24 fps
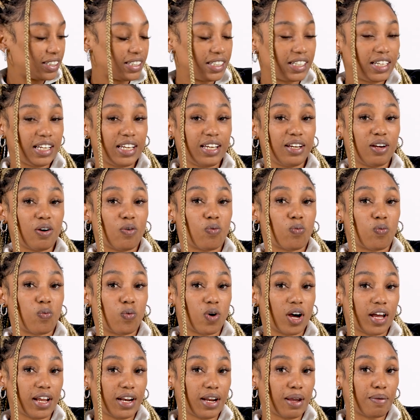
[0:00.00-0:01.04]

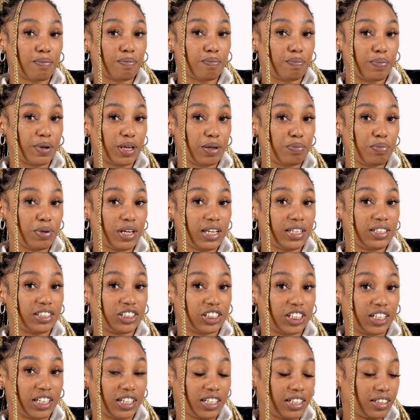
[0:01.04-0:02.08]

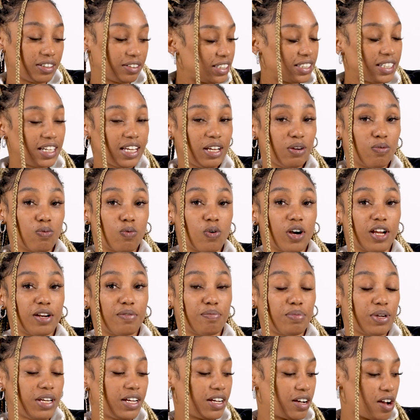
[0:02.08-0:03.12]
T1BBG,
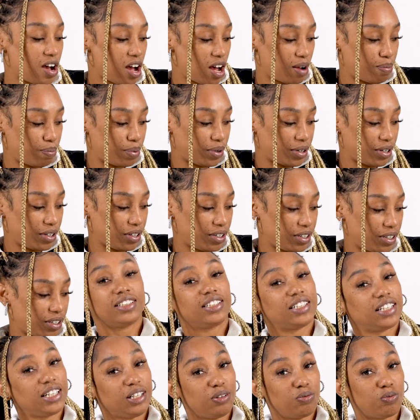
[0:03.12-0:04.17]
T1B copper,
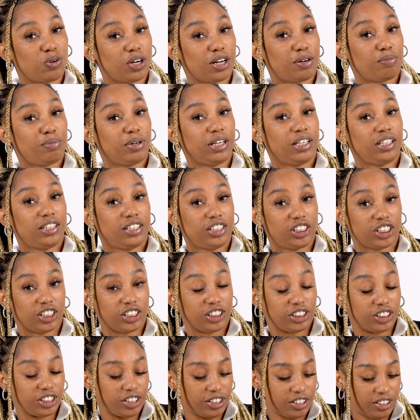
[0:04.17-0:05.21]
T1B
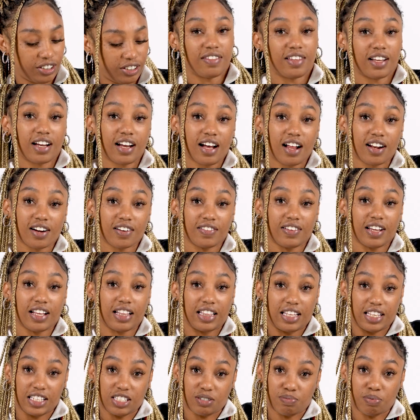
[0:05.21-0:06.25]
ginger. The color
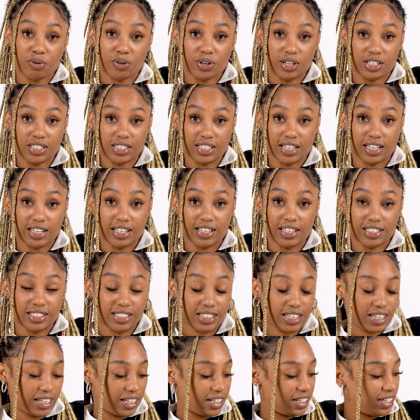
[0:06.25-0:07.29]
that this ponytail is
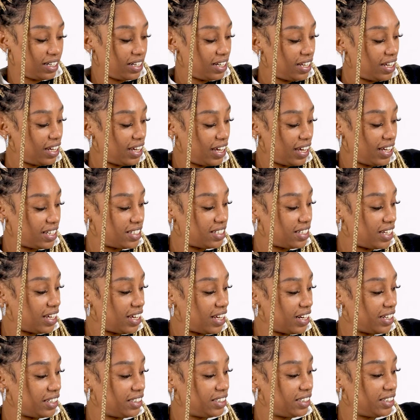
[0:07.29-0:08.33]
in
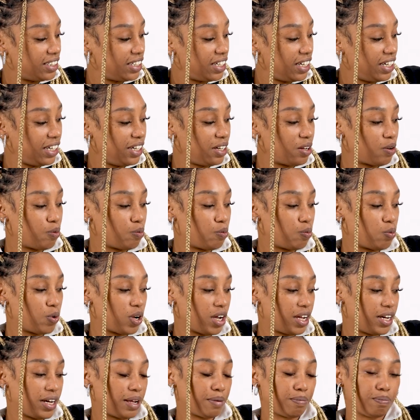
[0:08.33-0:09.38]

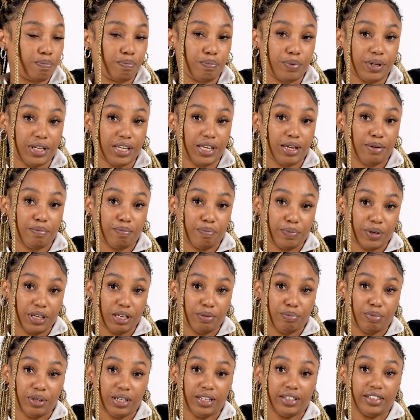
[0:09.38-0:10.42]

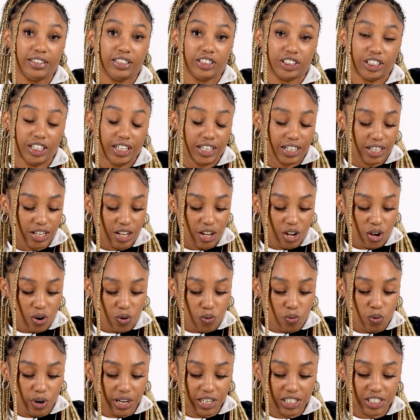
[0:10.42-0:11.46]
T1BBG,
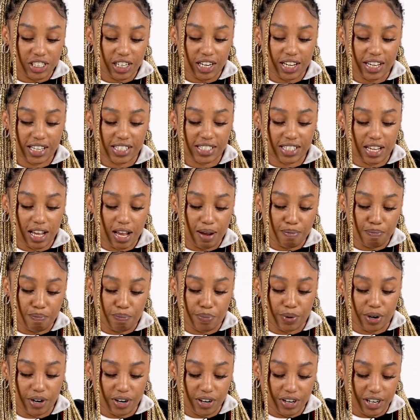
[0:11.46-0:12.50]
which is a
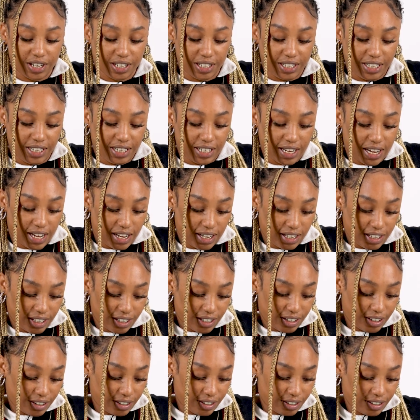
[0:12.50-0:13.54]
burgundy
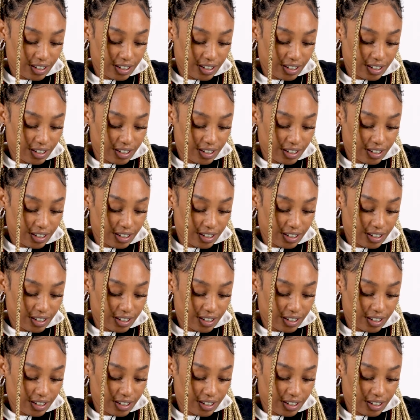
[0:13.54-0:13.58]
color